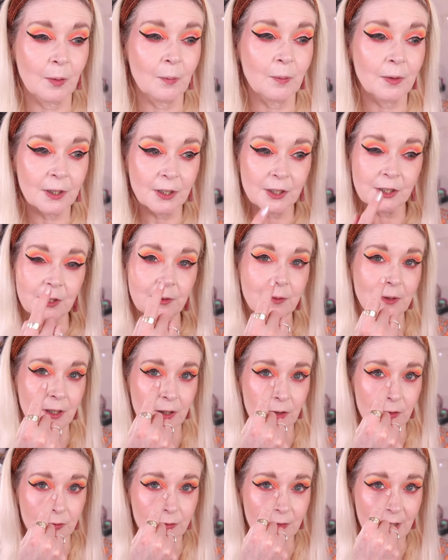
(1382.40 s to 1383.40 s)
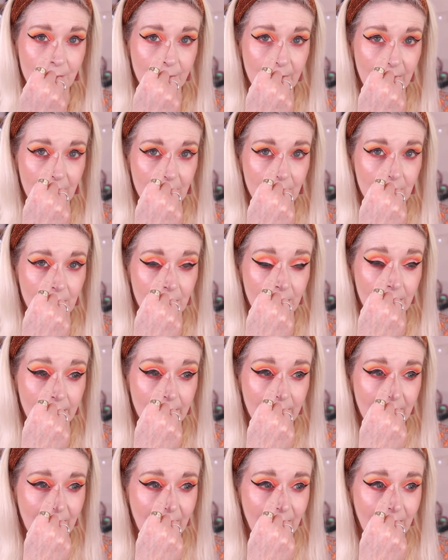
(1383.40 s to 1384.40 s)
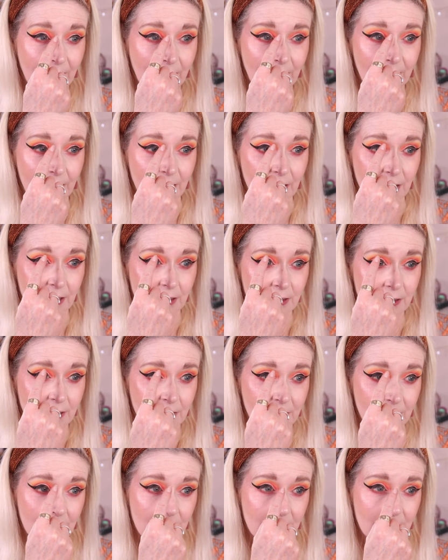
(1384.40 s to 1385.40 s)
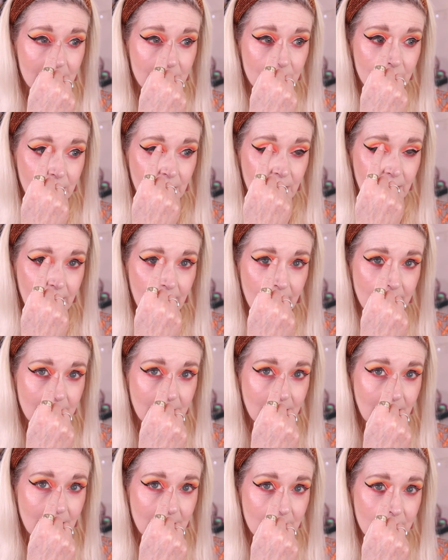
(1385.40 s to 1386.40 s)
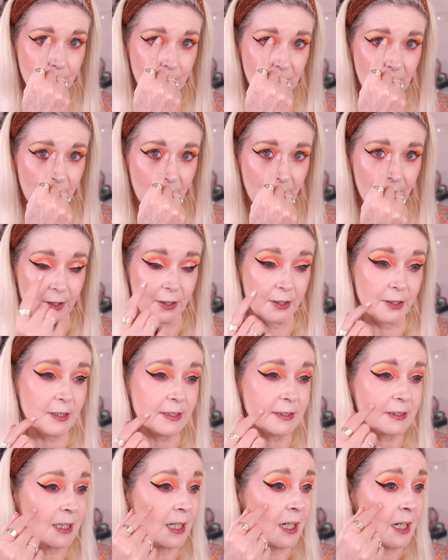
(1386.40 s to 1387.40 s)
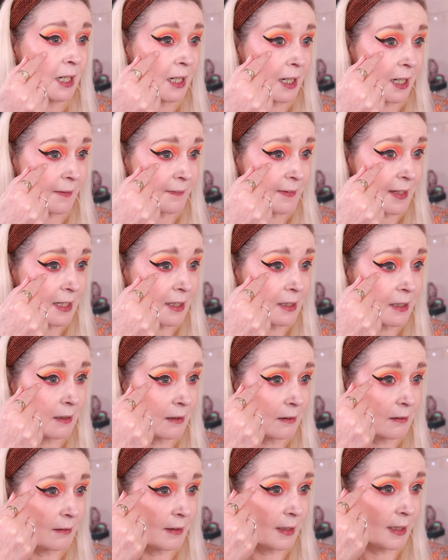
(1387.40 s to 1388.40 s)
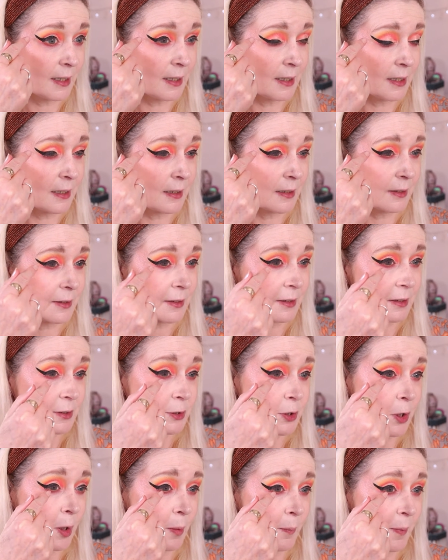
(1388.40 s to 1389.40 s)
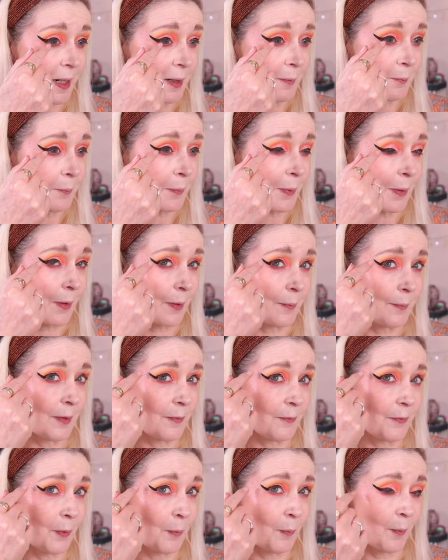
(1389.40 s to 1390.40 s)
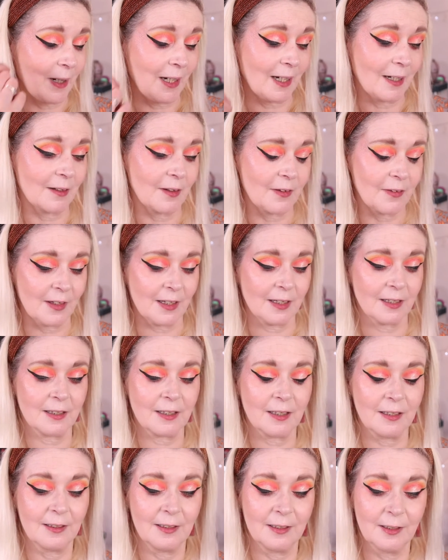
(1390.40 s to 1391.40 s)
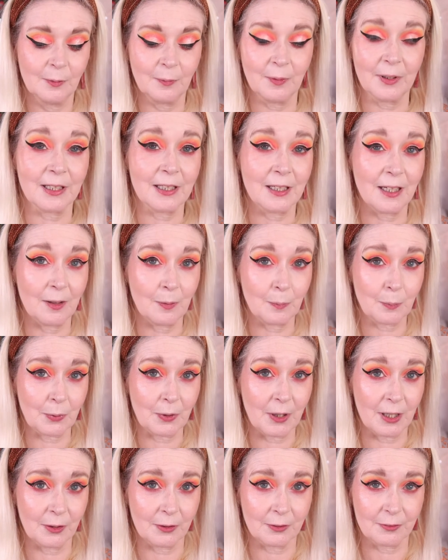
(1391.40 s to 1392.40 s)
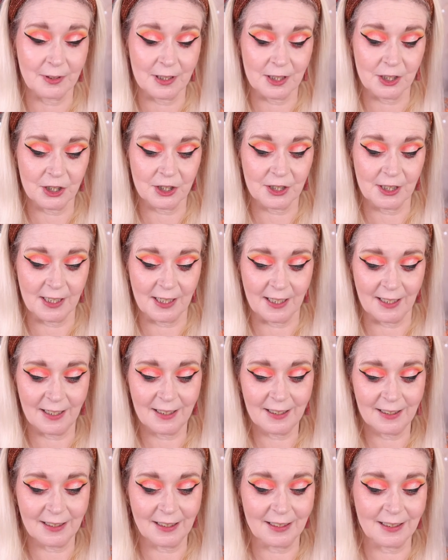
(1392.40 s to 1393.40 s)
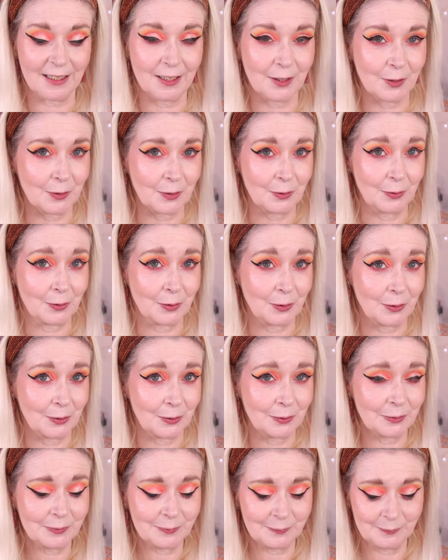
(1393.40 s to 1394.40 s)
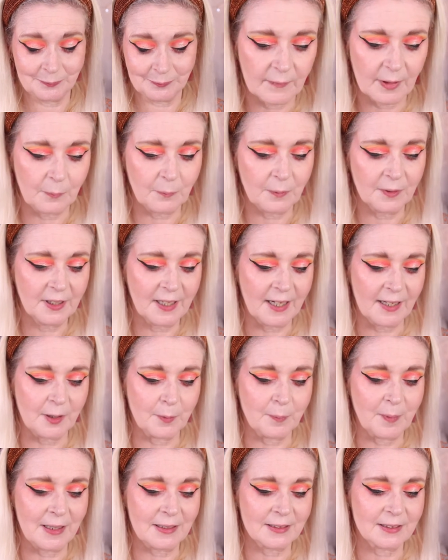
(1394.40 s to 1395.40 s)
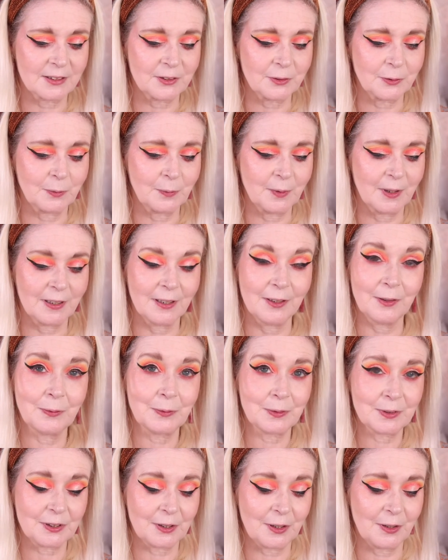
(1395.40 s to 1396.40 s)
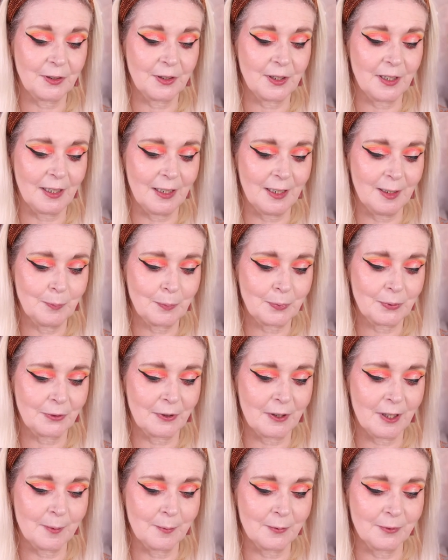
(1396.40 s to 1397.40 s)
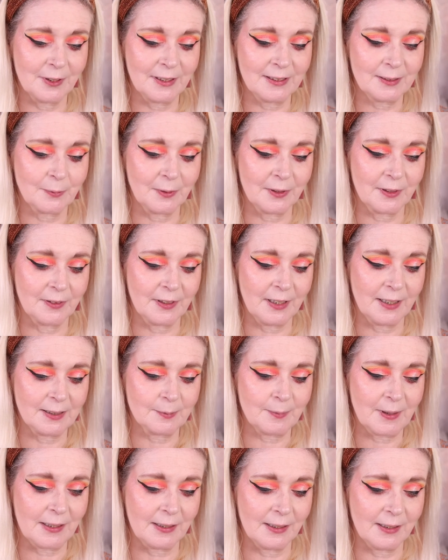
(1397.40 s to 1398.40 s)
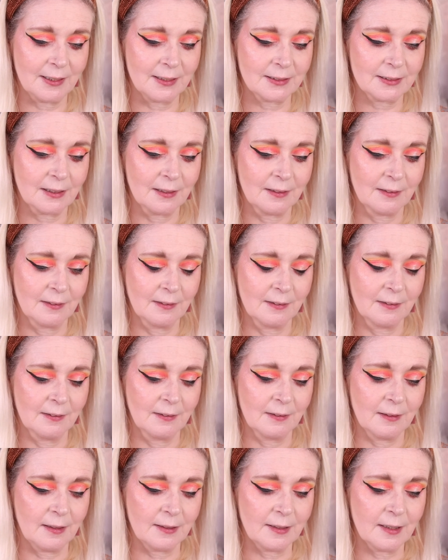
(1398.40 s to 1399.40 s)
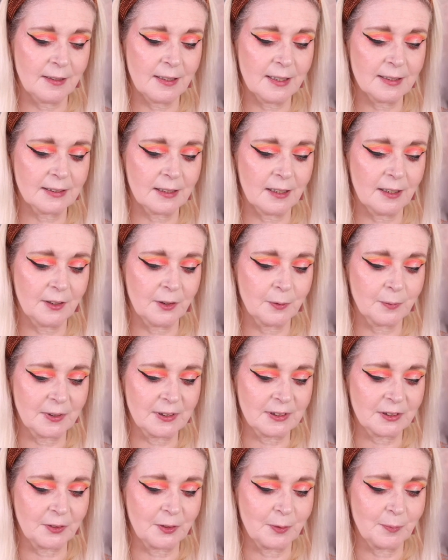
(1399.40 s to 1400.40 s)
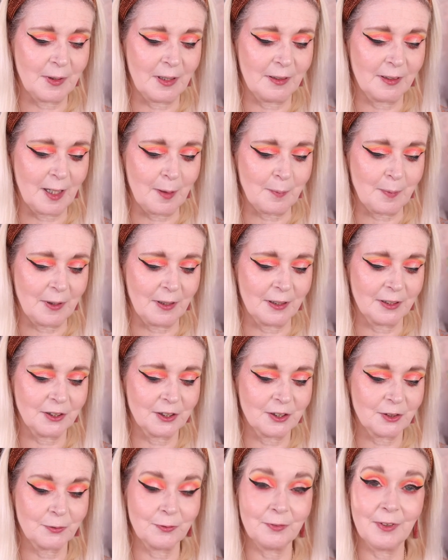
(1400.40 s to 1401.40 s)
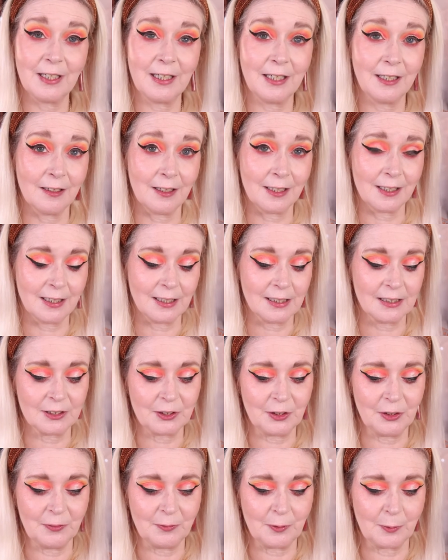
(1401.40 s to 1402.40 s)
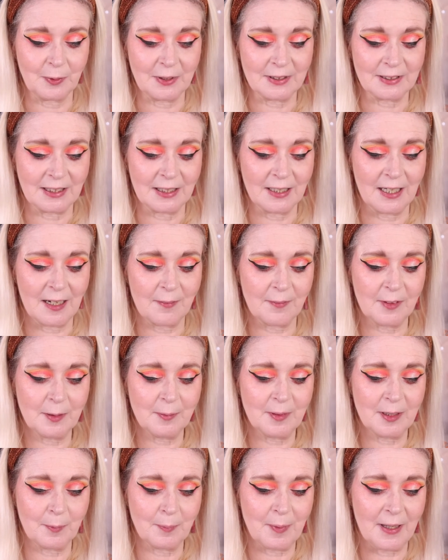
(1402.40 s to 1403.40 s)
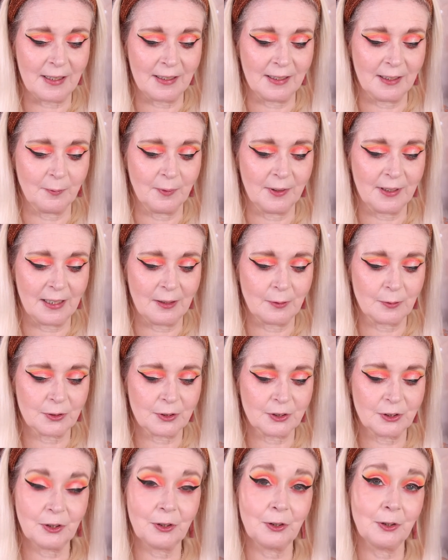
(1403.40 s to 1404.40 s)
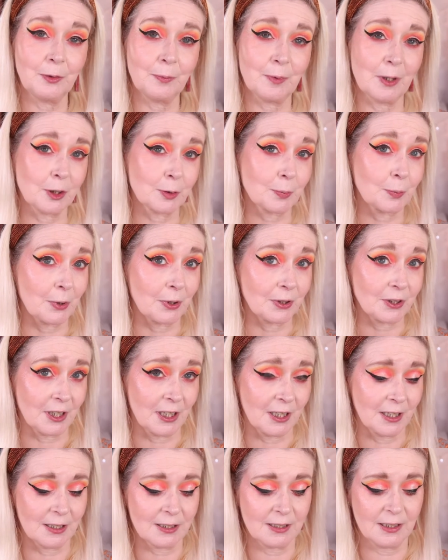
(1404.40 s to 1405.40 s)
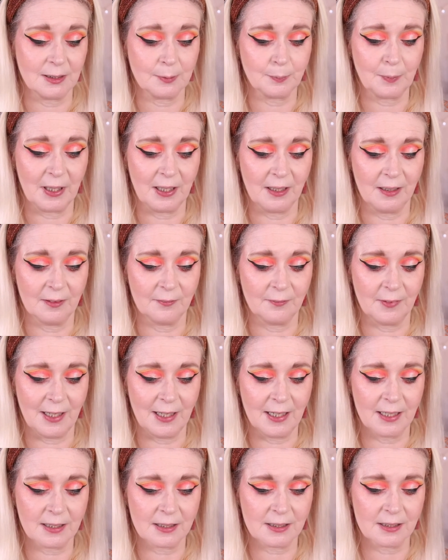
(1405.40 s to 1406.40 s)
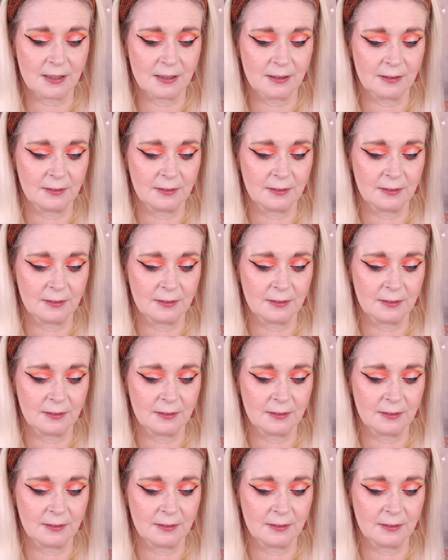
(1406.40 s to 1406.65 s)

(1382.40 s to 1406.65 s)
want to do a graphic line here, sort of connecting into my nose, and then line the top and bottom of the wing, I think, with that bright orange today. I think that could look cool. I want to get the pastel one and also the primaries one of these palettes. I know there's other ones on the market, but I just really like these Suva ones, and having them in a palette without too much product is perfect.